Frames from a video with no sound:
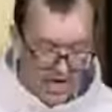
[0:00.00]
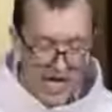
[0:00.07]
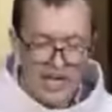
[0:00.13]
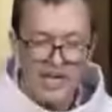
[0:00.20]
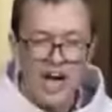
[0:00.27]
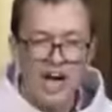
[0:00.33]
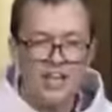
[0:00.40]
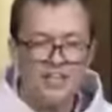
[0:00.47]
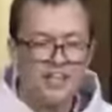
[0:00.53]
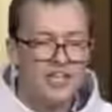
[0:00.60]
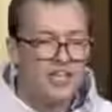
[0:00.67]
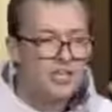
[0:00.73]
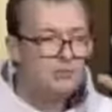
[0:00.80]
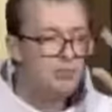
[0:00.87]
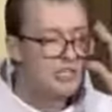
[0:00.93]
And I
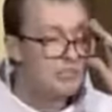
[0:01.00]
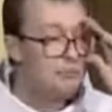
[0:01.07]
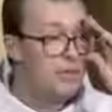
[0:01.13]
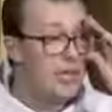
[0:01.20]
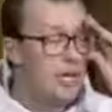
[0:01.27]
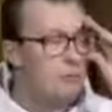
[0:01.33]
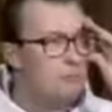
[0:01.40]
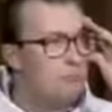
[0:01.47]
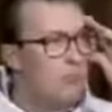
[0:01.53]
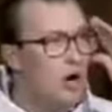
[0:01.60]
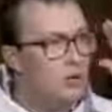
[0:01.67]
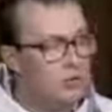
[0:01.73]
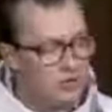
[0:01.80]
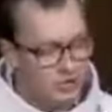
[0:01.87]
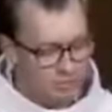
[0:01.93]
think it must be a
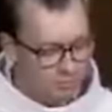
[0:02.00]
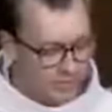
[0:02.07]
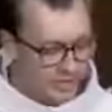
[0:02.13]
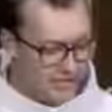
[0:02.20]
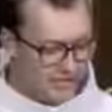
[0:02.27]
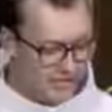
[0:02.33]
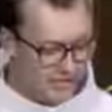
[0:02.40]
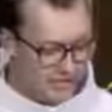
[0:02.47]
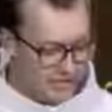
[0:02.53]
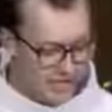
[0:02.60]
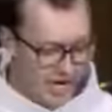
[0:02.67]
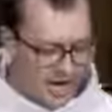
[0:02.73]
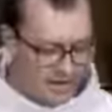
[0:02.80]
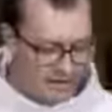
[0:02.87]
most pleasing sound